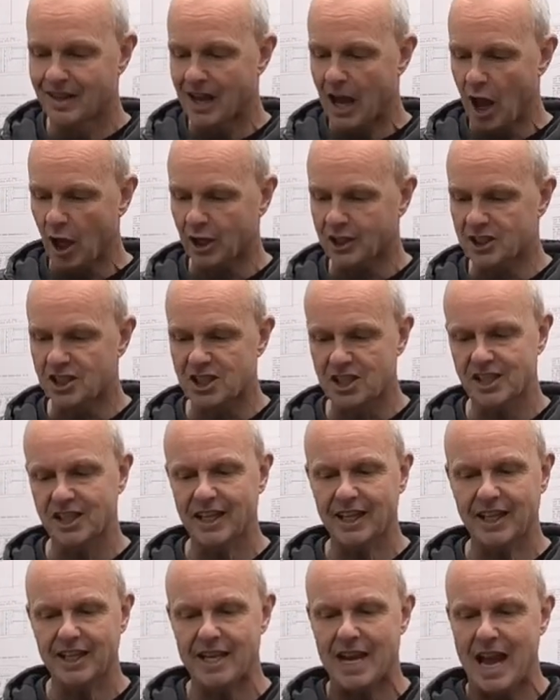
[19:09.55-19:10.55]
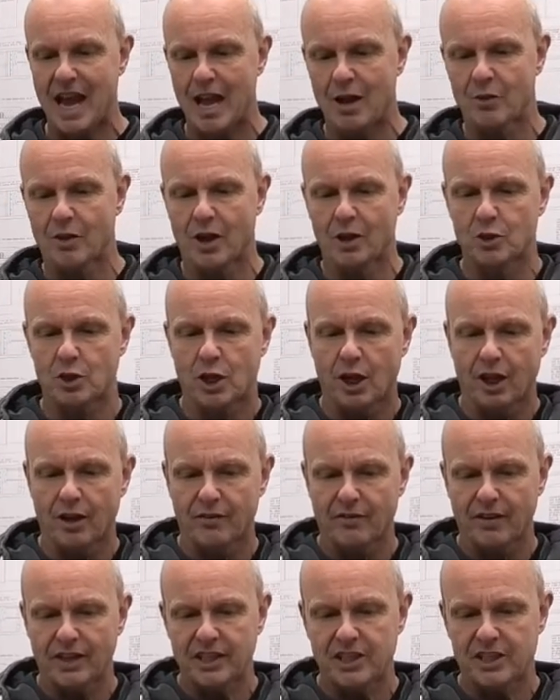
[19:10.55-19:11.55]
I can see it now, those
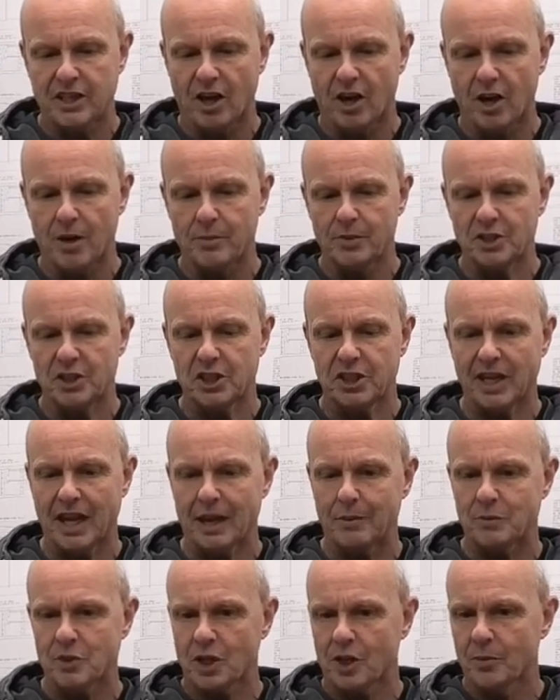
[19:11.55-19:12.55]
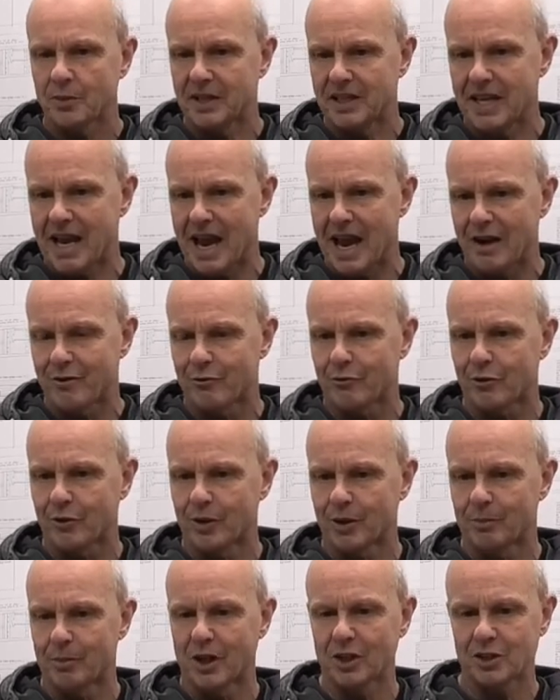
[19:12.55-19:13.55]
lovely diamond shapes coming down from
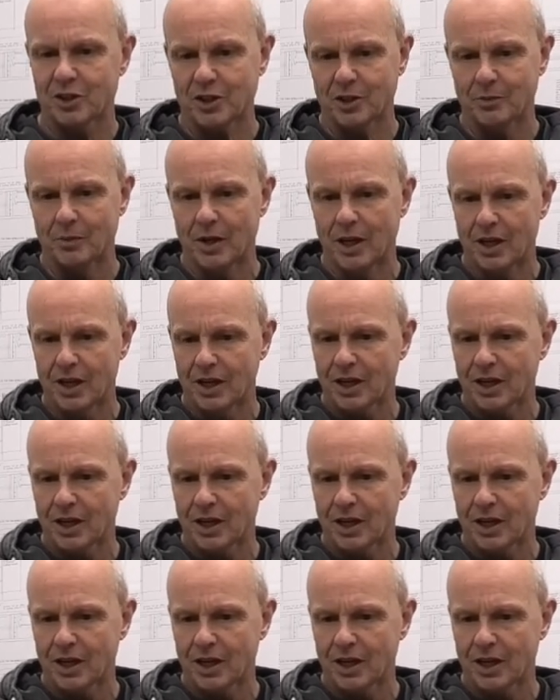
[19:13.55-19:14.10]
the bottom,